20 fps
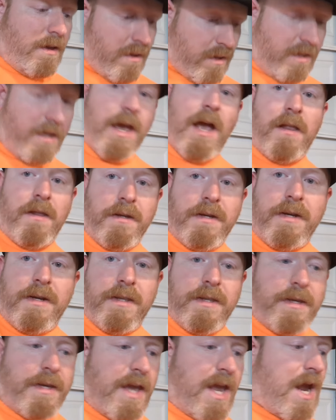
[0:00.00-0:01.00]
yelling into
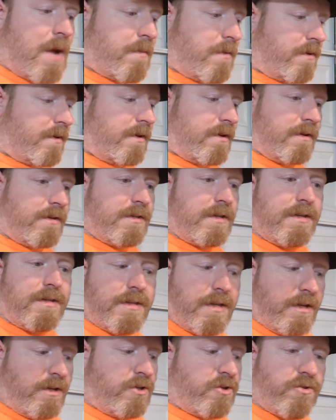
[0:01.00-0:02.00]
the camera because this
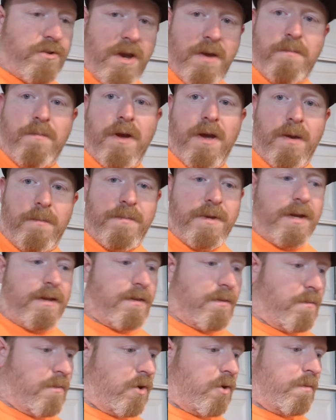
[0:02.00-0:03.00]
thing's straight piped
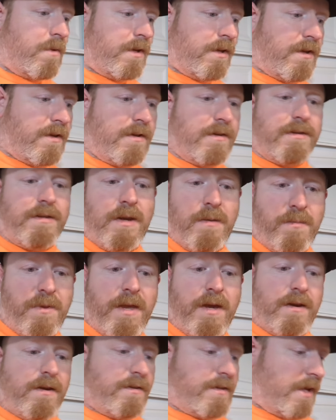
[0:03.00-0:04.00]
at the moment because I
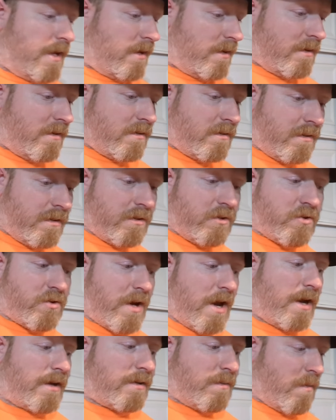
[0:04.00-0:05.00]
plan on taking it to the
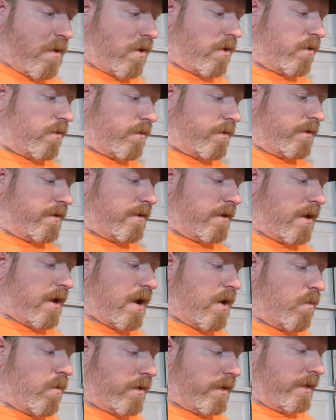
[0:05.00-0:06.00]
track tomorrow and
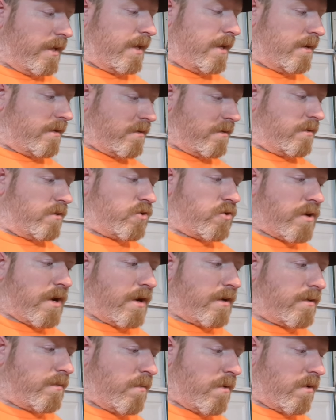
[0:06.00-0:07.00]
I want to get it to the
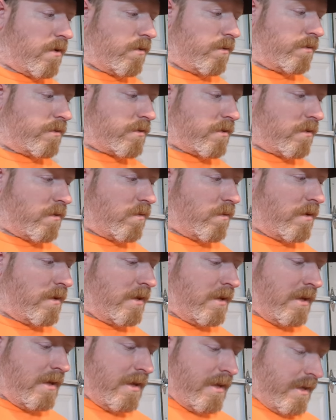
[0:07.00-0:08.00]
track tomorrow. So
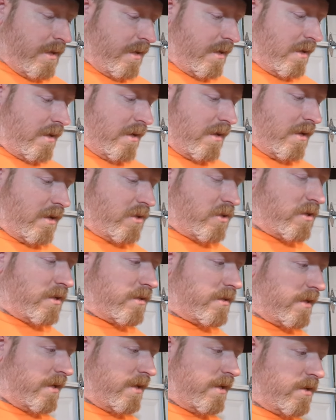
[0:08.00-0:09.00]
it
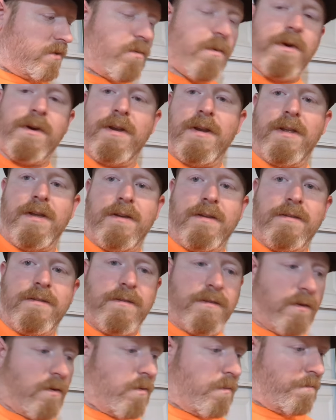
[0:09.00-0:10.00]
is what it is.
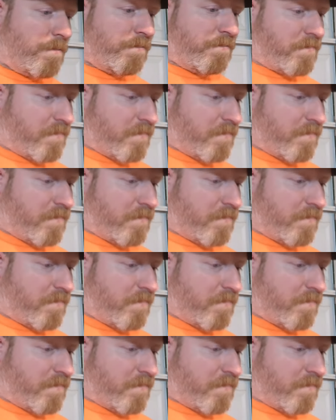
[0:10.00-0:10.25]
So